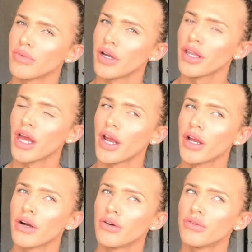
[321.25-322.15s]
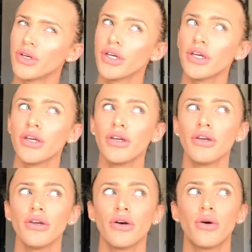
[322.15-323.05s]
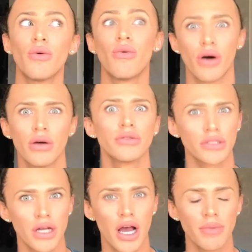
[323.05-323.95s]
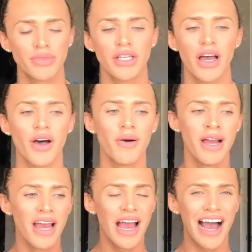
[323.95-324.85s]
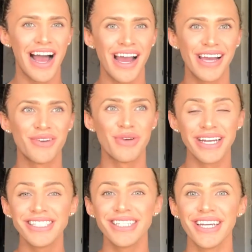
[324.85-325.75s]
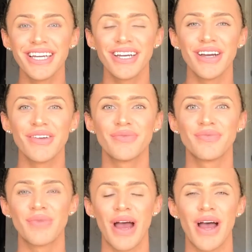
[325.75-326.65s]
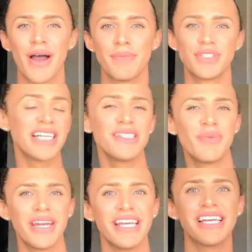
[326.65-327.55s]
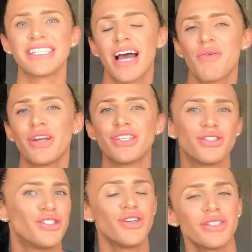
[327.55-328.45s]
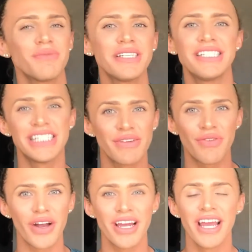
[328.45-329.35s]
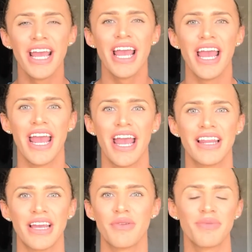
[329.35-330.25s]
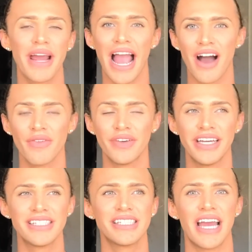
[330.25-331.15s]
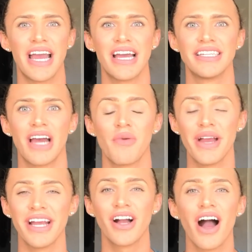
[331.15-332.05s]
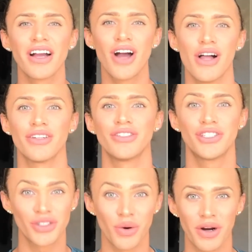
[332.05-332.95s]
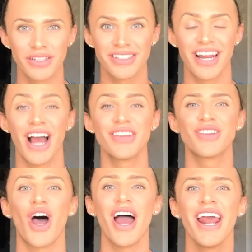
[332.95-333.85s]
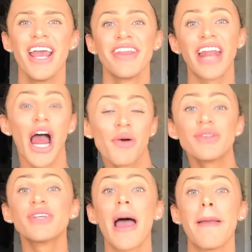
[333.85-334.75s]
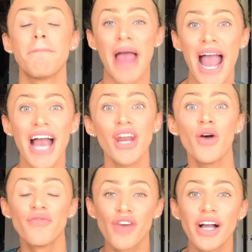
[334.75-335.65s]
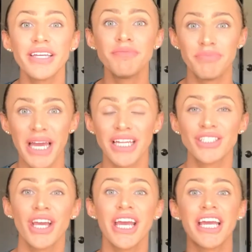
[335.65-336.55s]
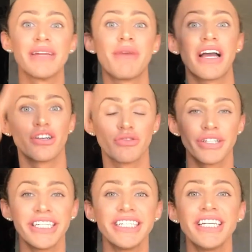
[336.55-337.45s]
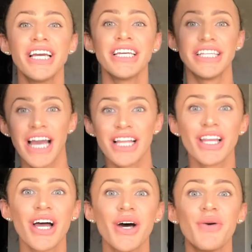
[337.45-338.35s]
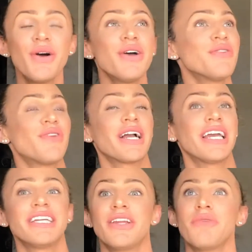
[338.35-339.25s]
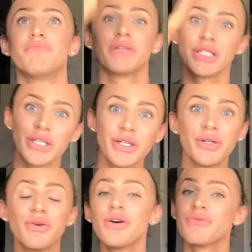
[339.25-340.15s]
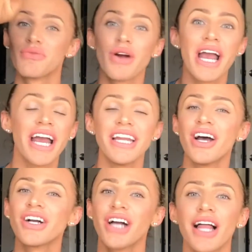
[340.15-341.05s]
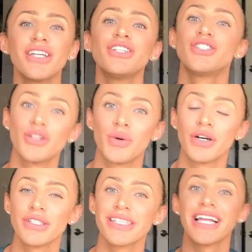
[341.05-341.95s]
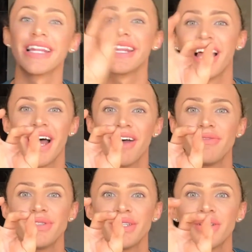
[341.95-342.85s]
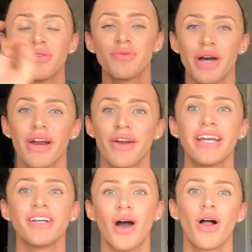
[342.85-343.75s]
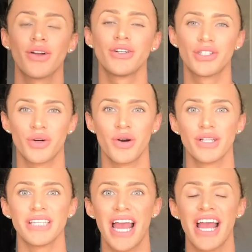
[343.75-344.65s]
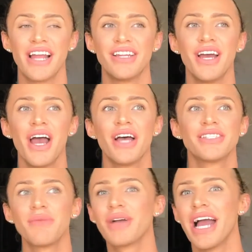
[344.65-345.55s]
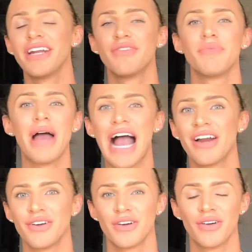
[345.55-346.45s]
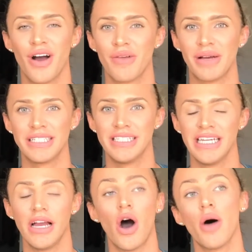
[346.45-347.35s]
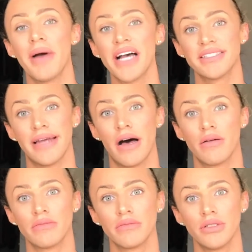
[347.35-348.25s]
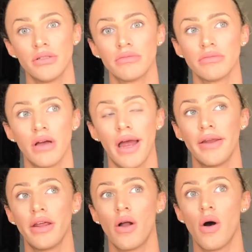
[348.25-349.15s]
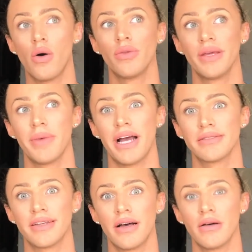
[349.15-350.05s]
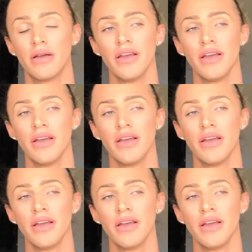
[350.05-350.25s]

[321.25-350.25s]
And like, we won't stop. So I went to JCPenney because I wanted to do something different and like with my outfits, and I went and got colored shorts, and I thought that I was a bad fucking bitch in my green, yellow, fucking blue, red colored shorts. I loved wearing colored shorts and some kind of a pattern on my tee, all pastel too. I did only pastel.